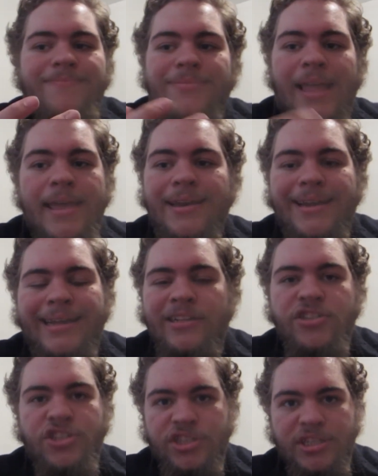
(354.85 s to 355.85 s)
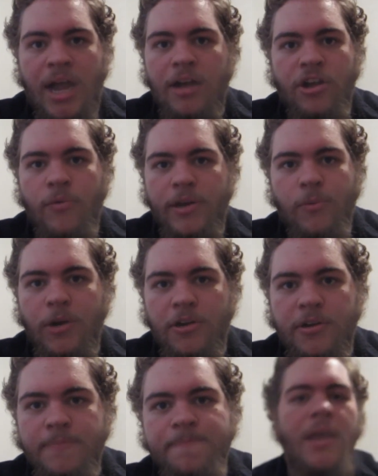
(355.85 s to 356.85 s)
then it's just not going to
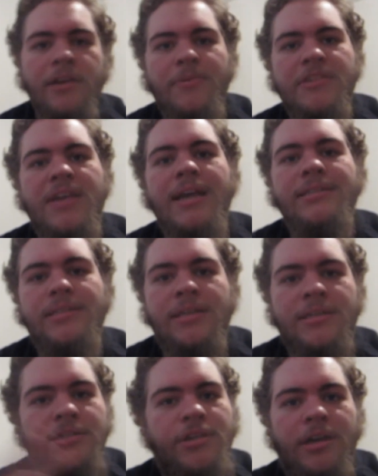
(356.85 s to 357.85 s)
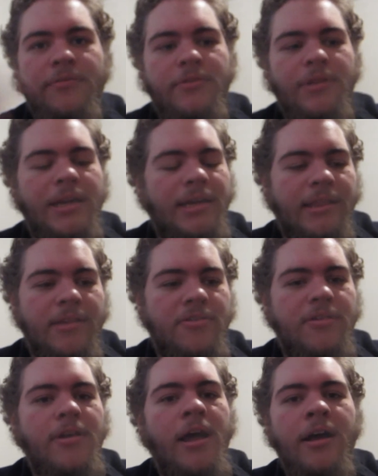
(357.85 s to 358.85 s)
work. Anyways, guys, sorry for letting
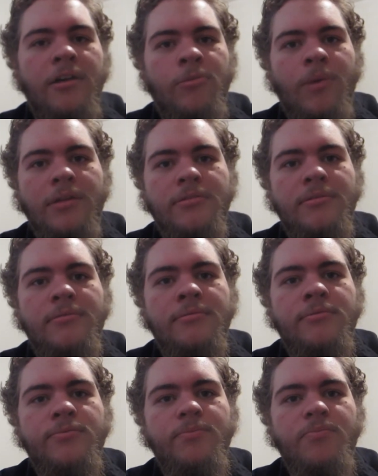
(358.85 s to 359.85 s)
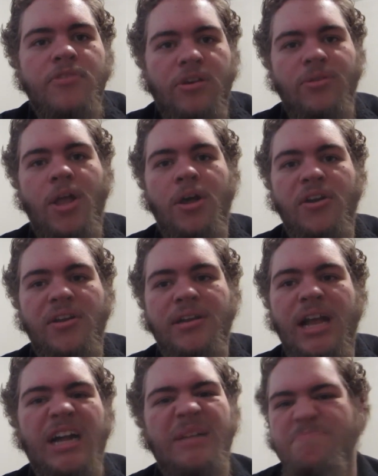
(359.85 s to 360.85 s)
this run so
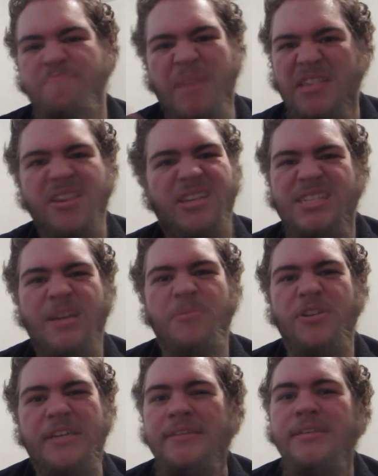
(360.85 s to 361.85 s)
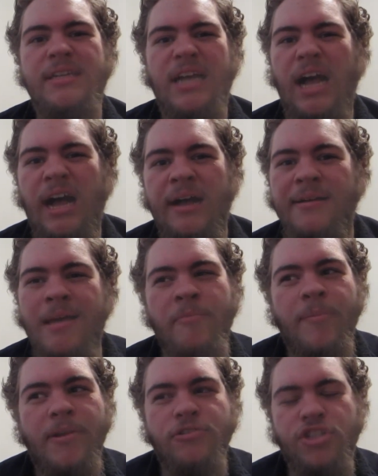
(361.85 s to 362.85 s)
long. Basic summary, MMOs